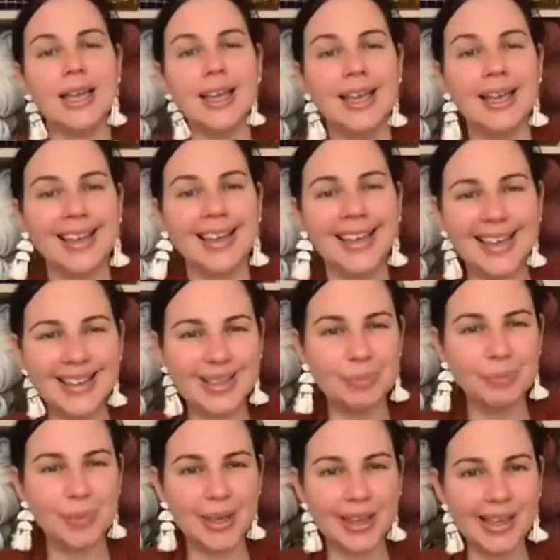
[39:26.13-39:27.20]
it gets
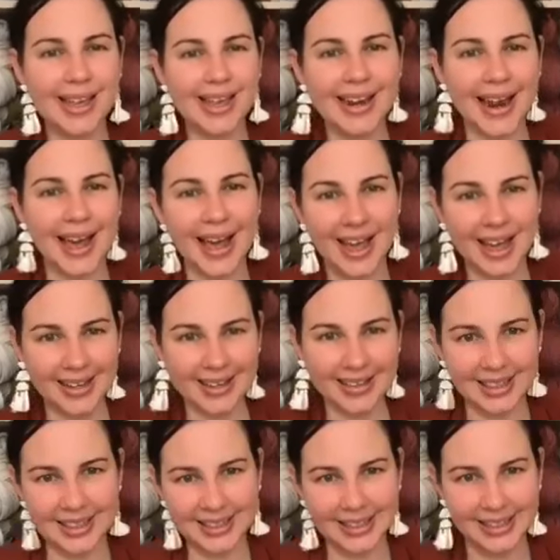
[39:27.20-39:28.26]
big and
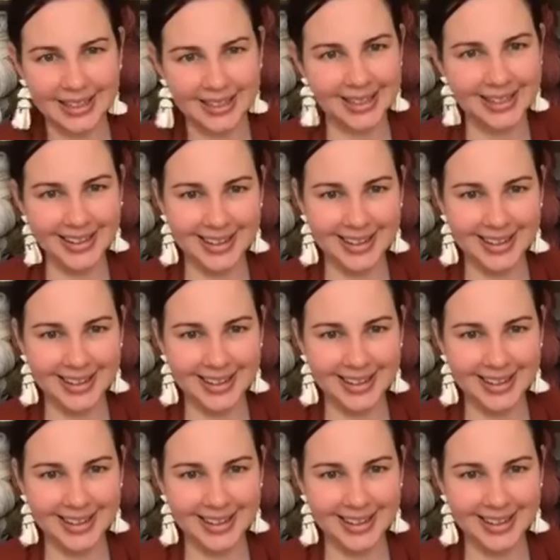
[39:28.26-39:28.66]
ugly